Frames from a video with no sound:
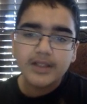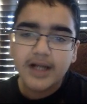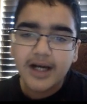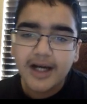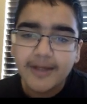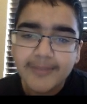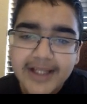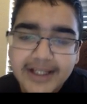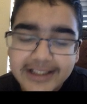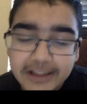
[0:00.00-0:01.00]
And
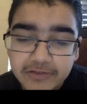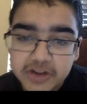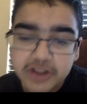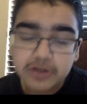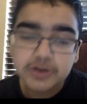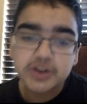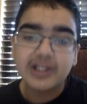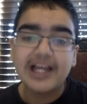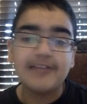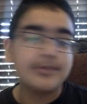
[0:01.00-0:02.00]
unfortunately, those 2
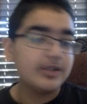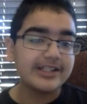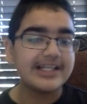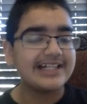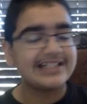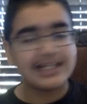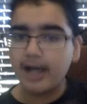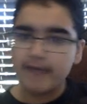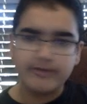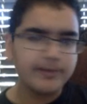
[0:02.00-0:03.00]
alive. But look at that.
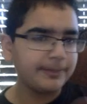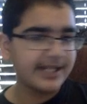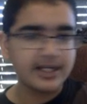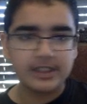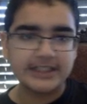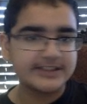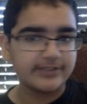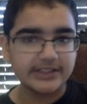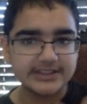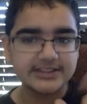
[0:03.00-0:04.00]
We're playing aggressive
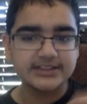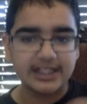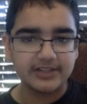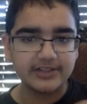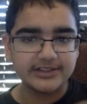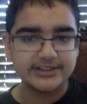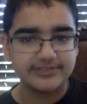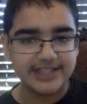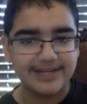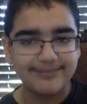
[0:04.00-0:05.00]
now. This is
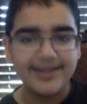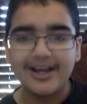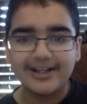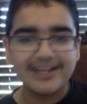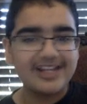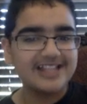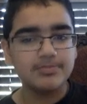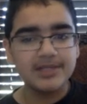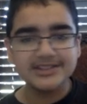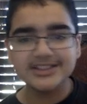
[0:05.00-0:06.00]
aggressive time. Okay, he has
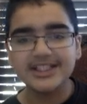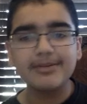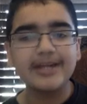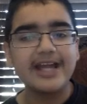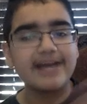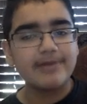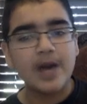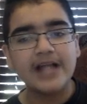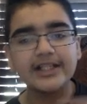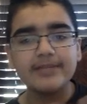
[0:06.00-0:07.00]
a musket coming out. My
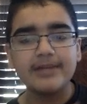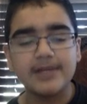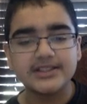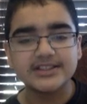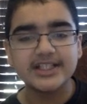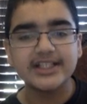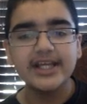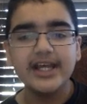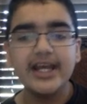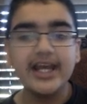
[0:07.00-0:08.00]
Walk and my musket
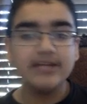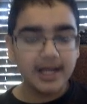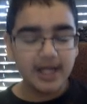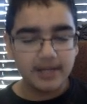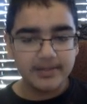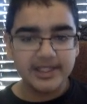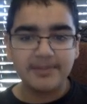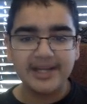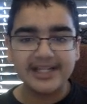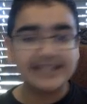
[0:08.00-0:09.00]
and my Mini
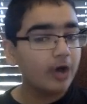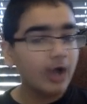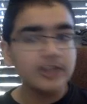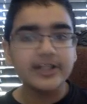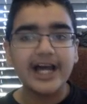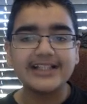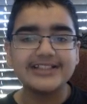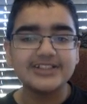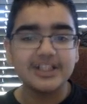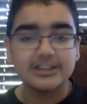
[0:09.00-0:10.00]
Pekka. They're all dying.
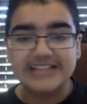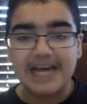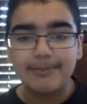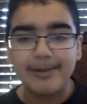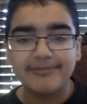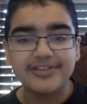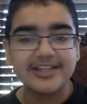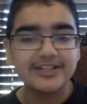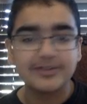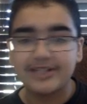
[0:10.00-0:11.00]
He's going to zap
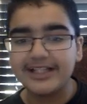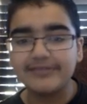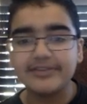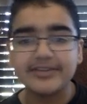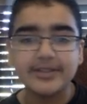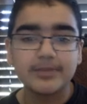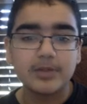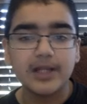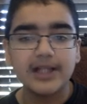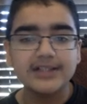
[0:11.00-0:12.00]
everything to kill everything. My
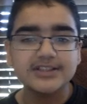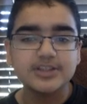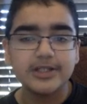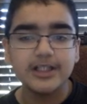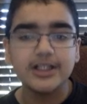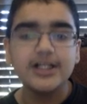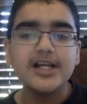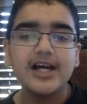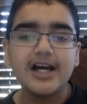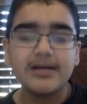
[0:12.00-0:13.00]
Walk is in the middle
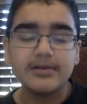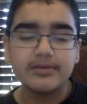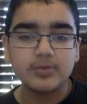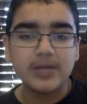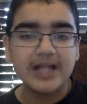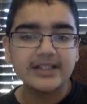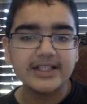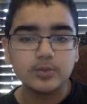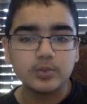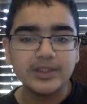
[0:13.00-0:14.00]
of the Walk
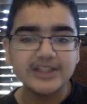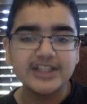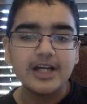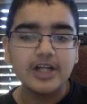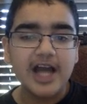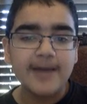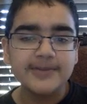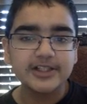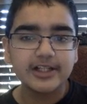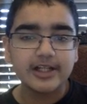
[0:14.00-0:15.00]
and the witch.
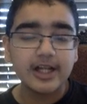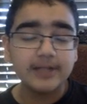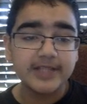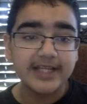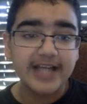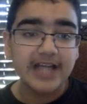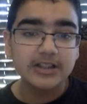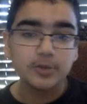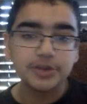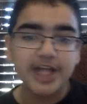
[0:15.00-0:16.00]
Goblins are going to help take out
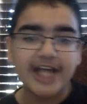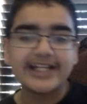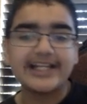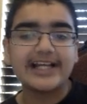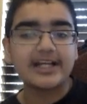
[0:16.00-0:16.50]
the giant. And I